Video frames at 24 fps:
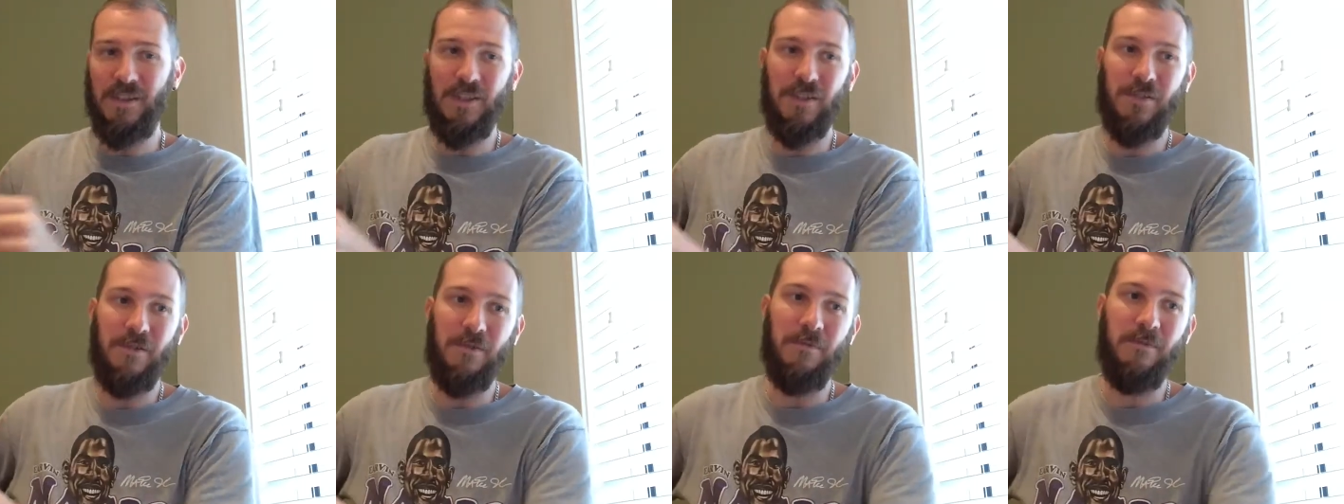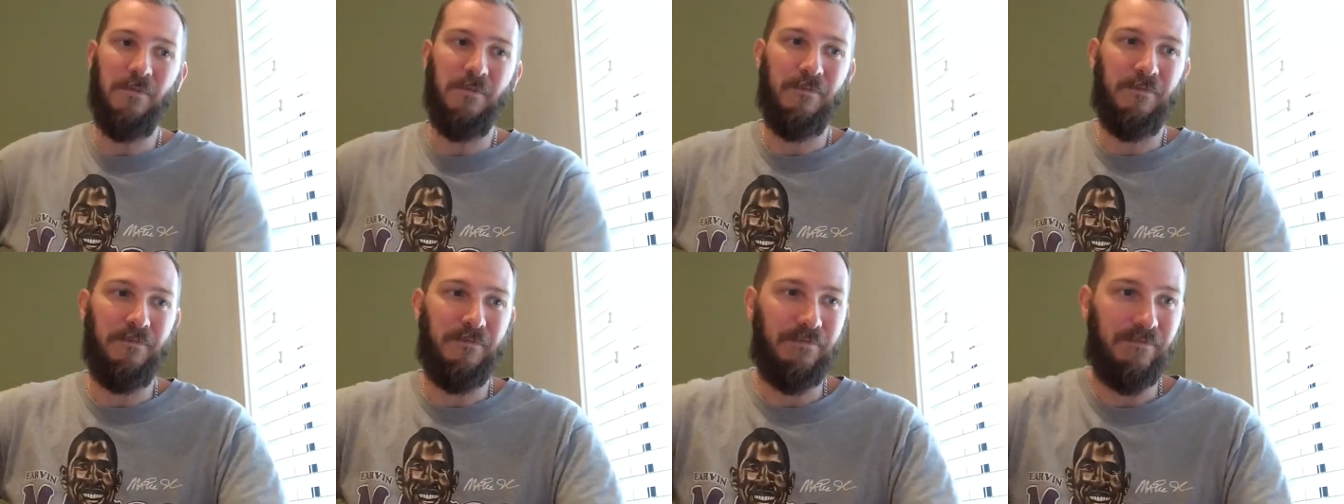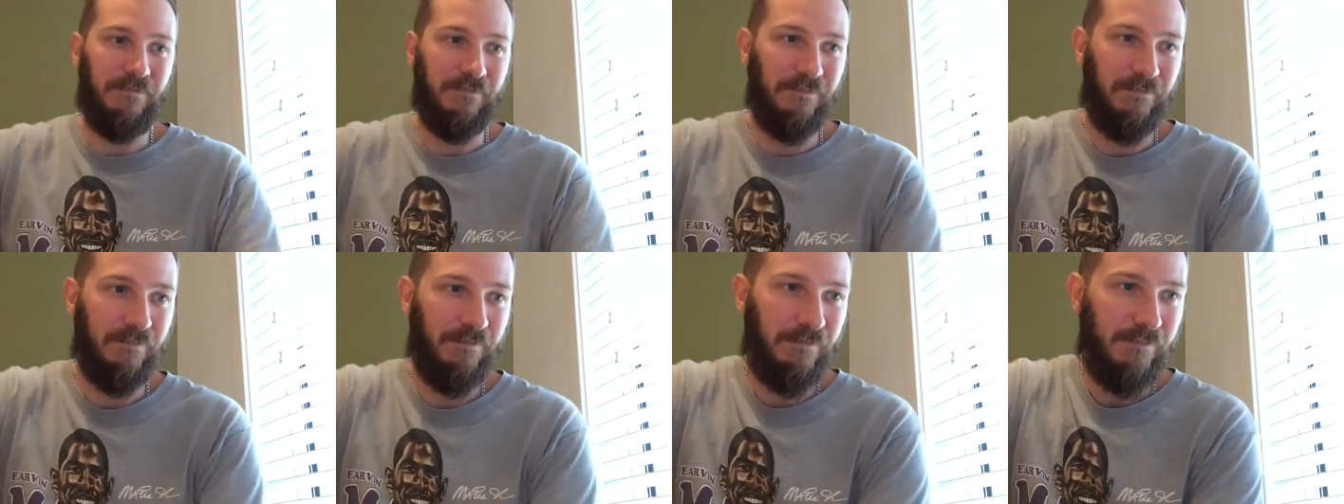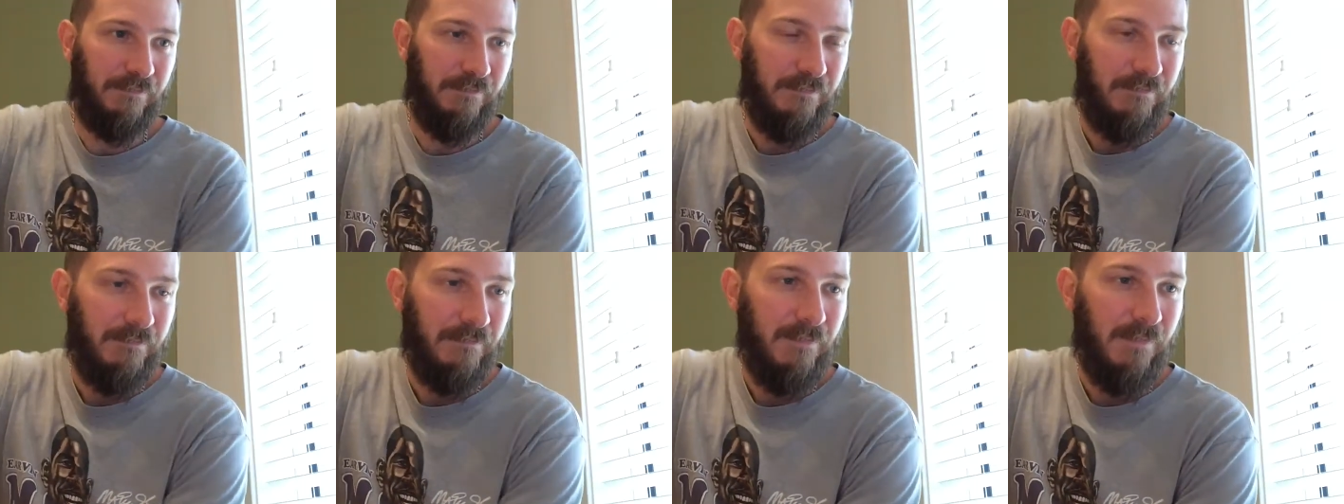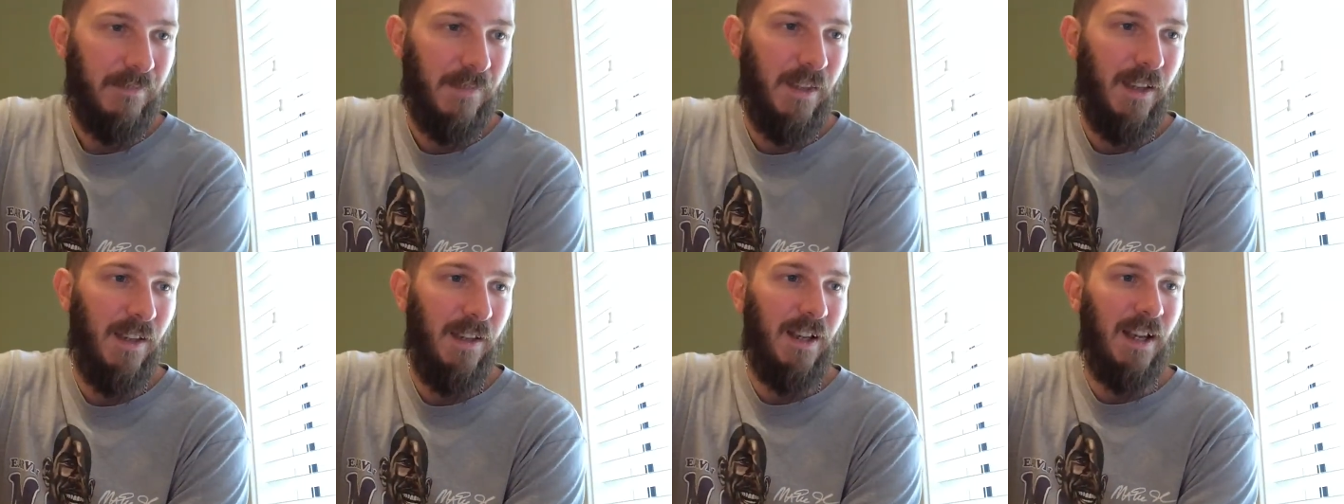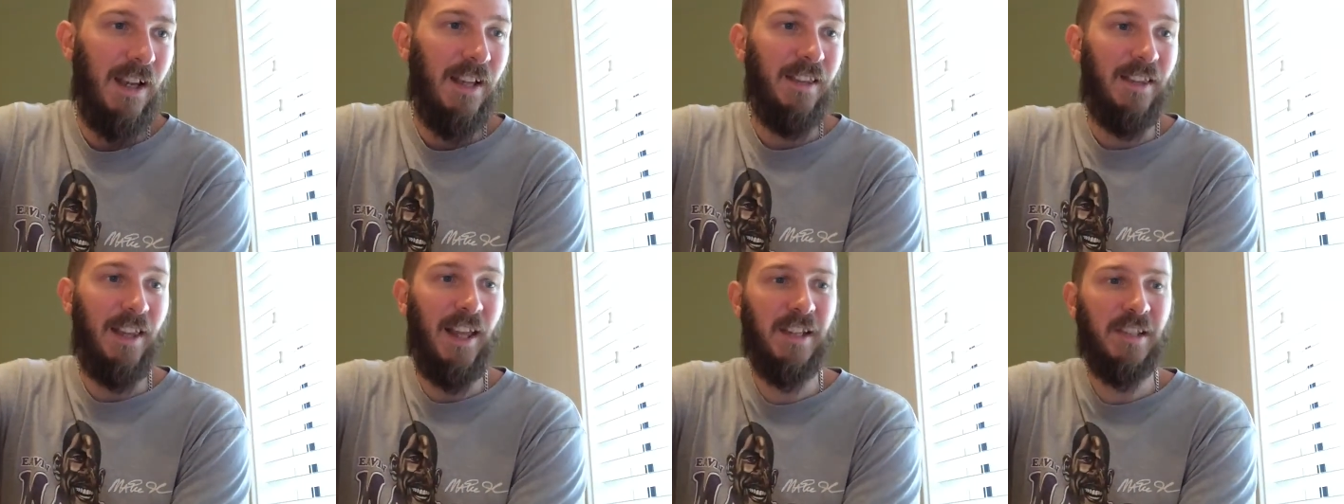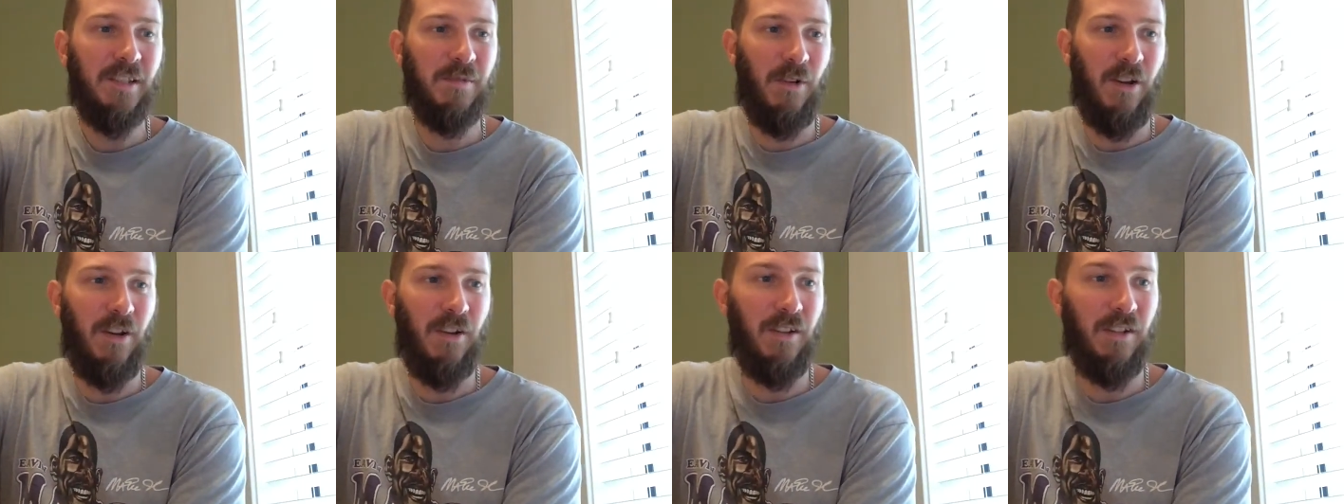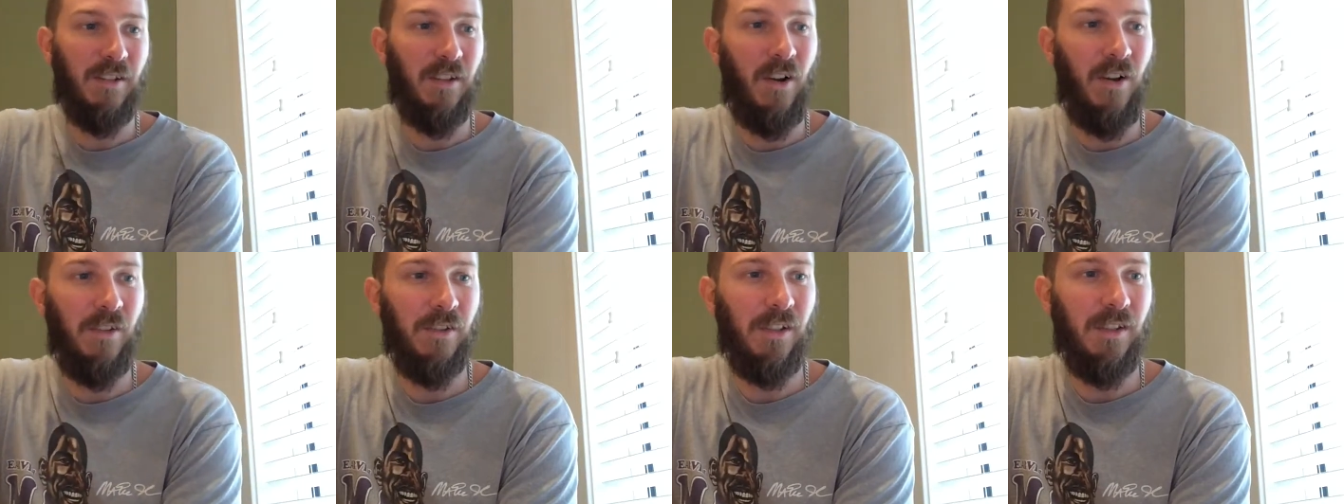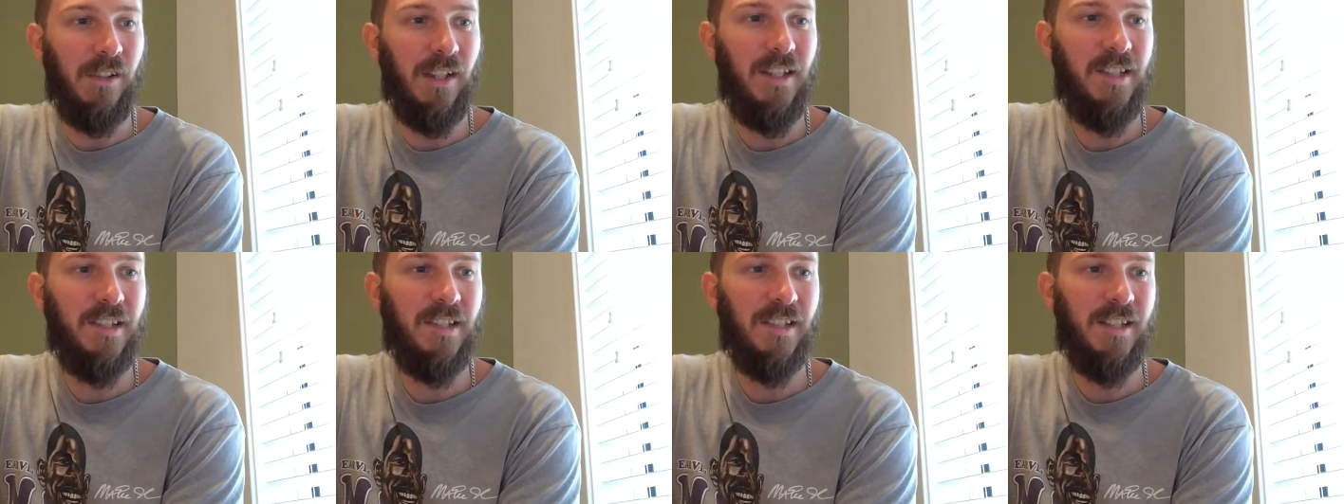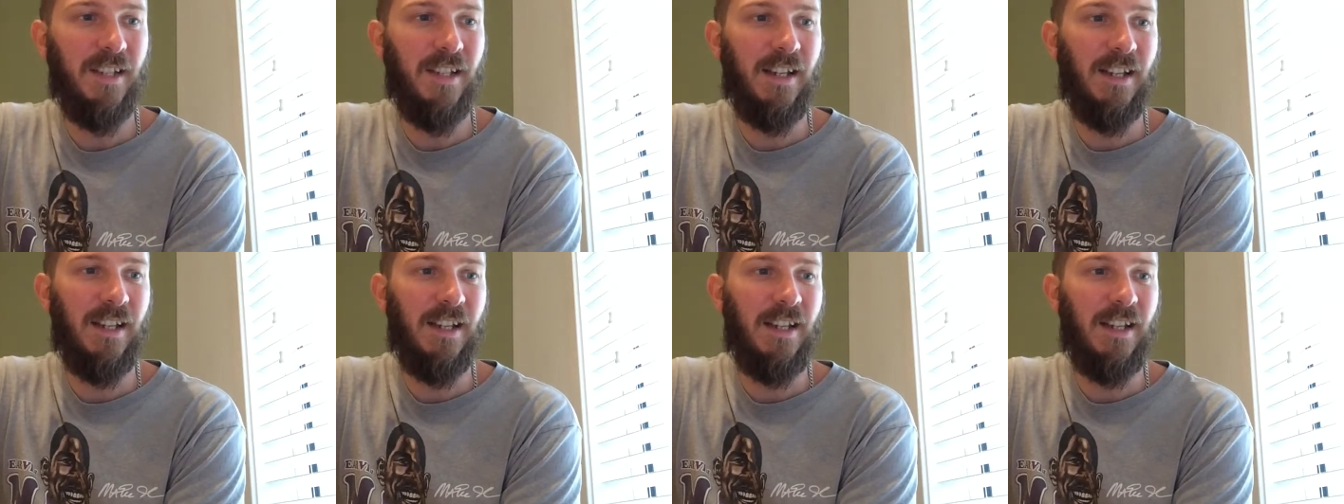too. Next one on the list